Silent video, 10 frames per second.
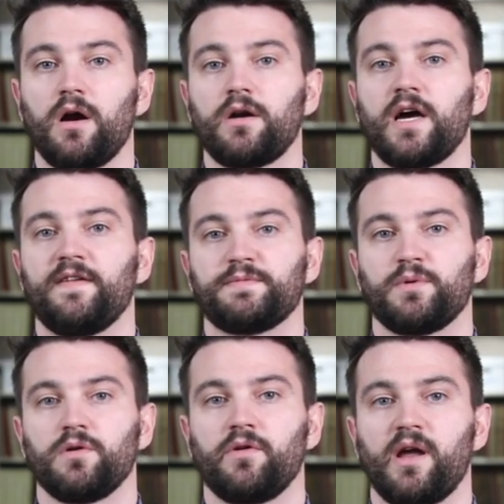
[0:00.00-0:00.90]
archives
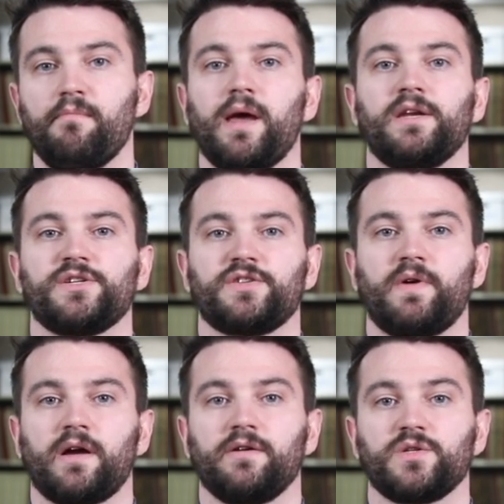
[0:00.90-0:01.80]
program manages
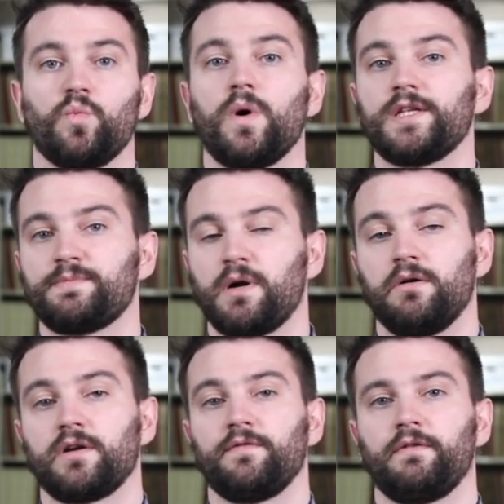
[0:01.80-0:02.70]
records once
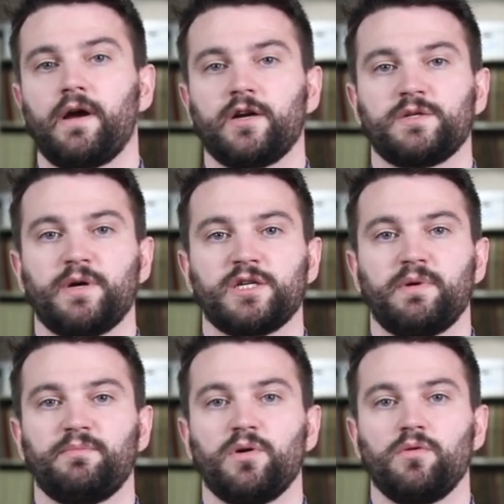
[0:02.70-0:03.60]
part of the records
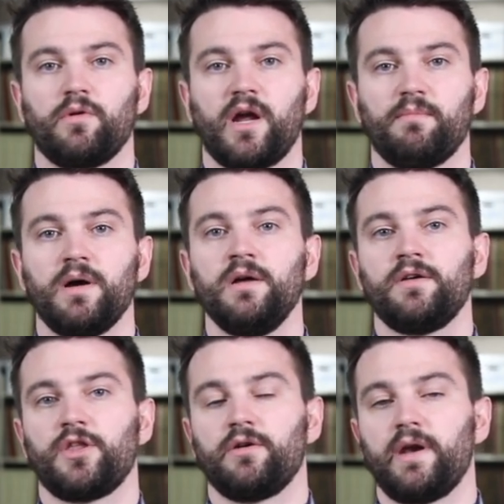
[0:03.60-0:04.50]
management program
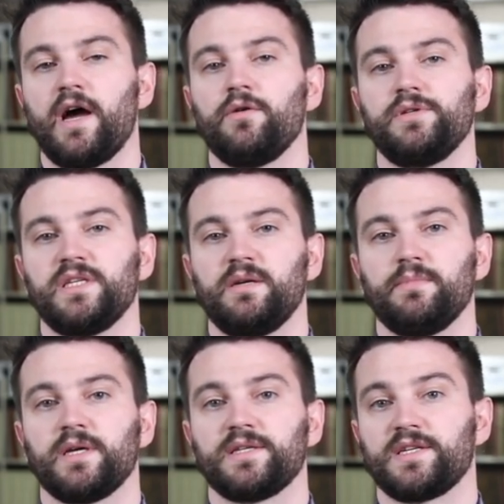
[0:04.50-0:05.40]
that are now
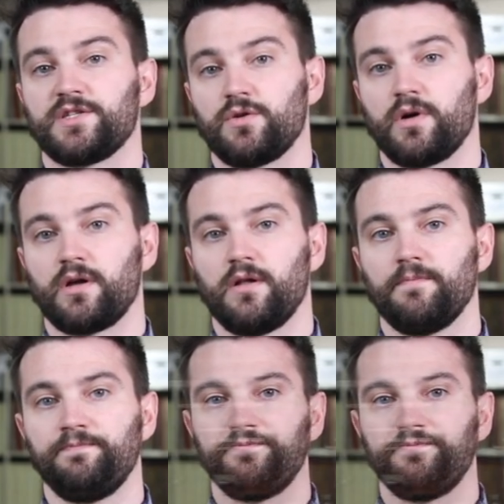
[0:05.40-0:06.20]
deemed as historical.